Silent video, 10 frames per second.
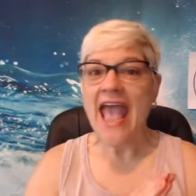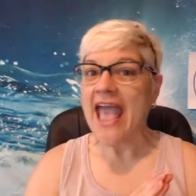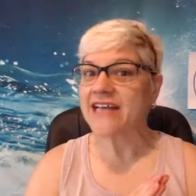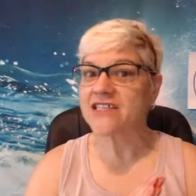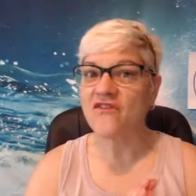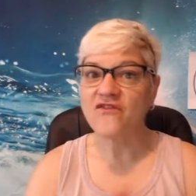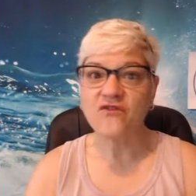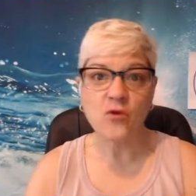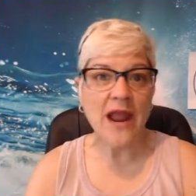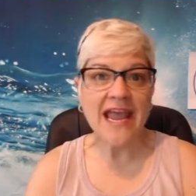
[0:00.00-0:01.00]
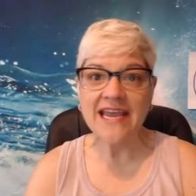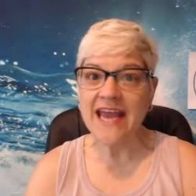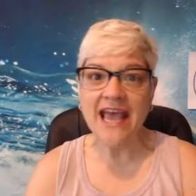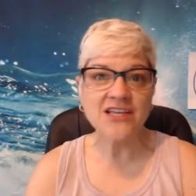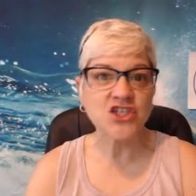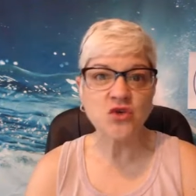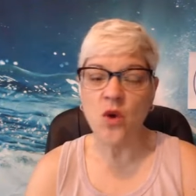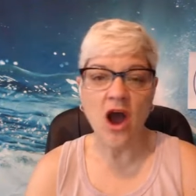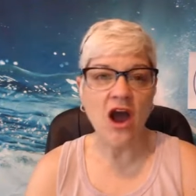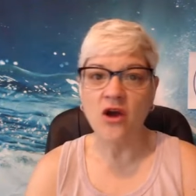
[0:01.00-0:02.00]
As afraid as you
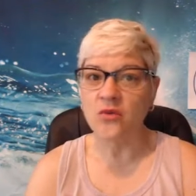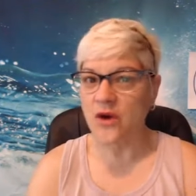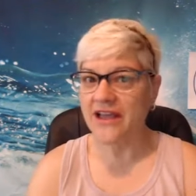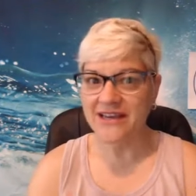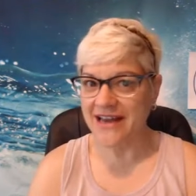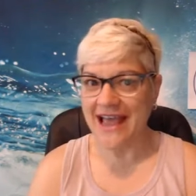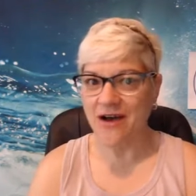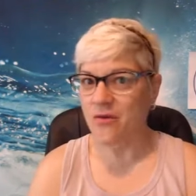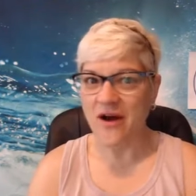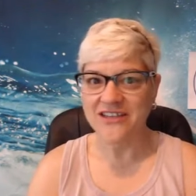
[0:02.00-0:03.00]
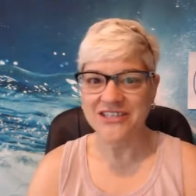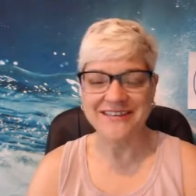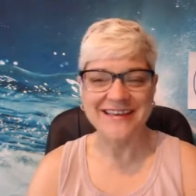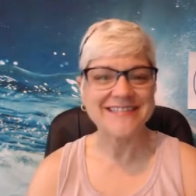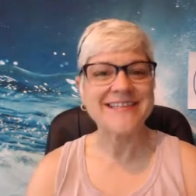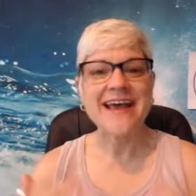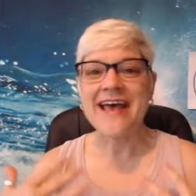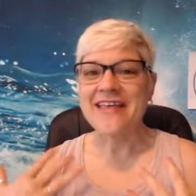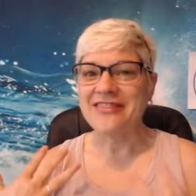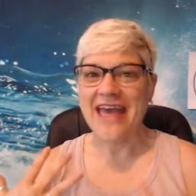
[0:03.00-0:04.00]
are right now watching this,
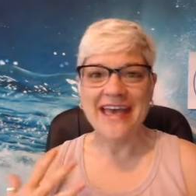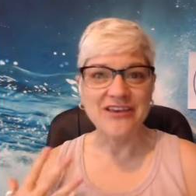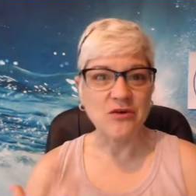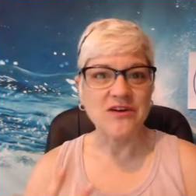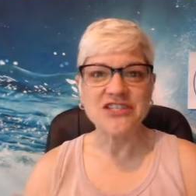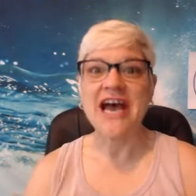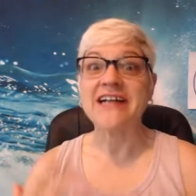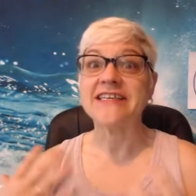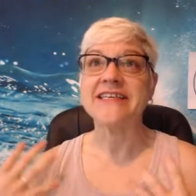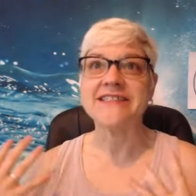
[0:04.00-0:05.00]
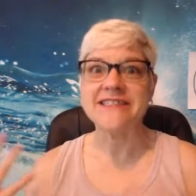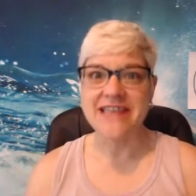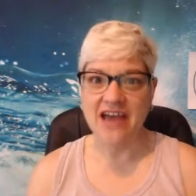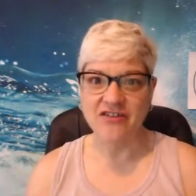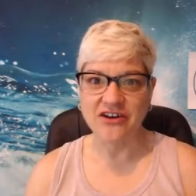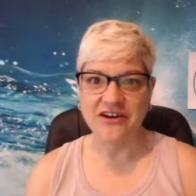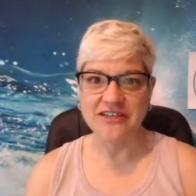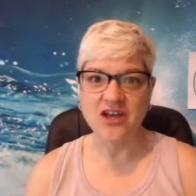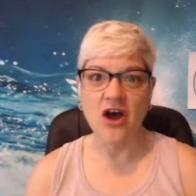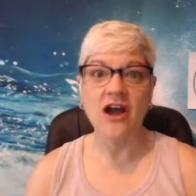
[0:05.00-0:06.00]
that your child is never going to
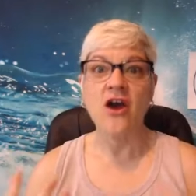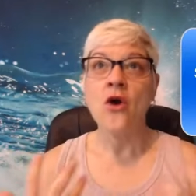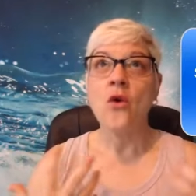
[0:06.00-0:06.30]
talk.